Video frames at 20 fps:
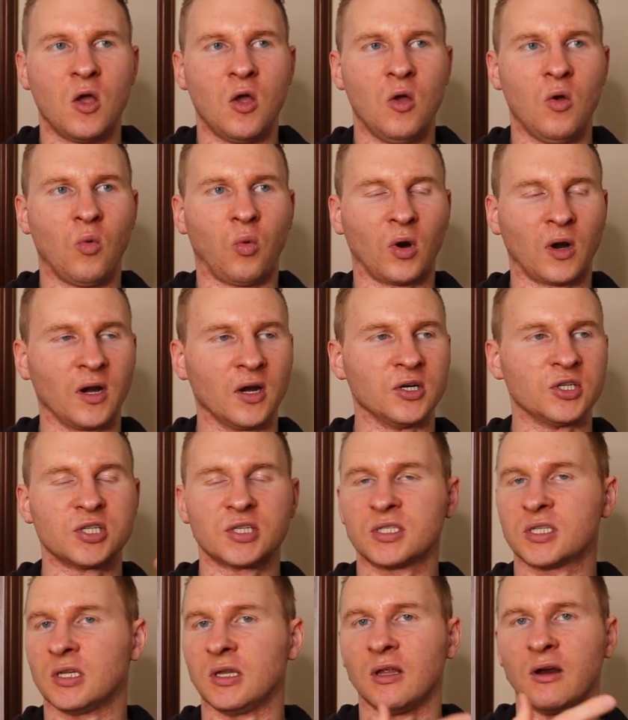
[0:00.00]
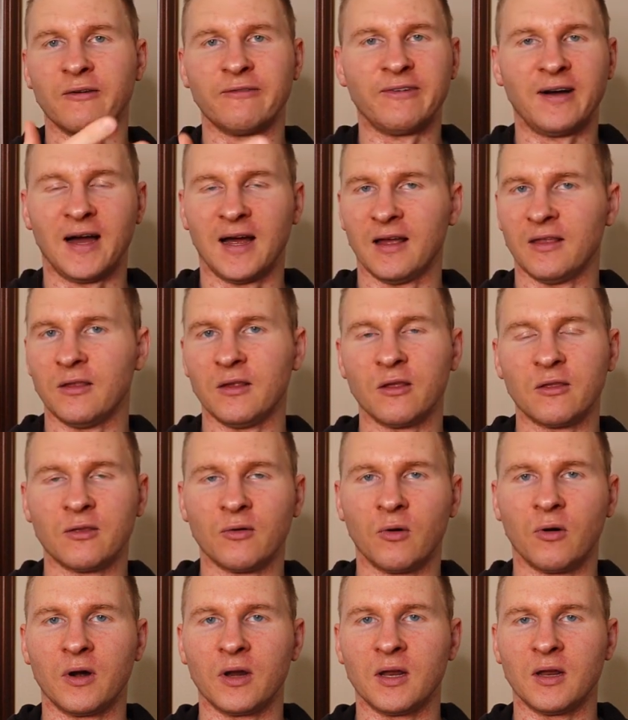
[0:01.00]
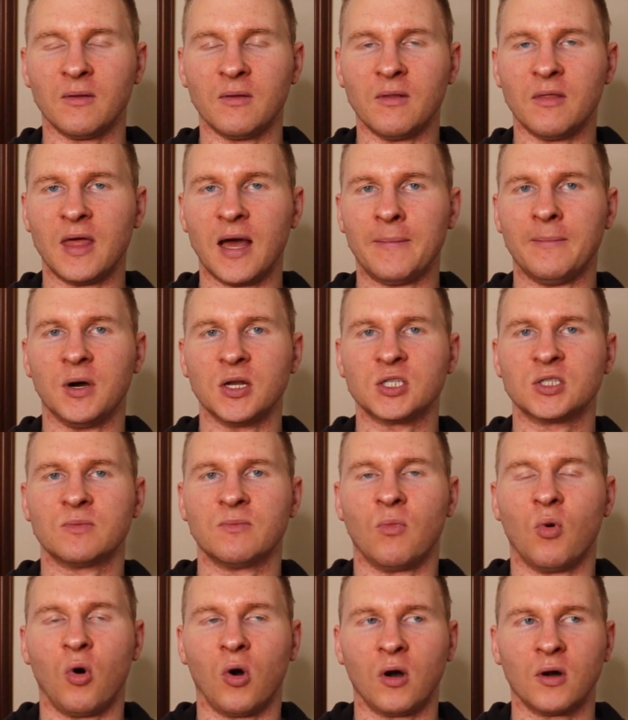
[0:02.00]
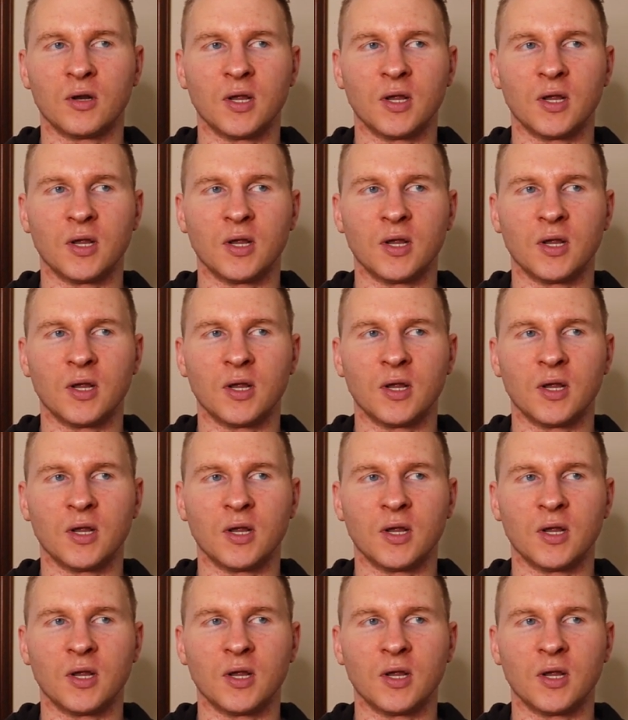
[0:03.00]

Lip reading: we're going to just solidify the authority that much more.